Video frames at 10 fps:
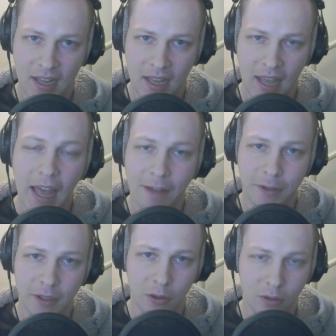half
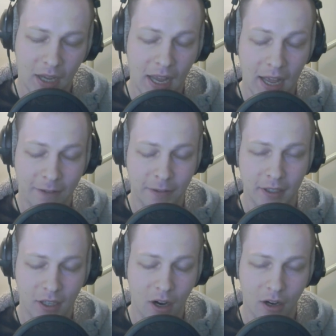a
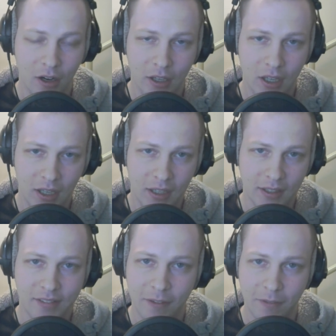card
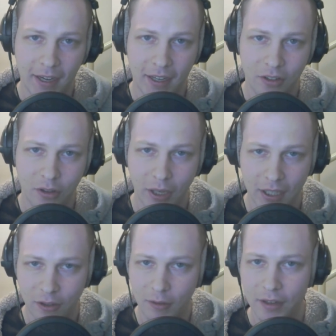disadvantage going
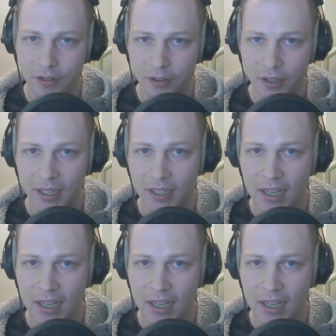into round 3.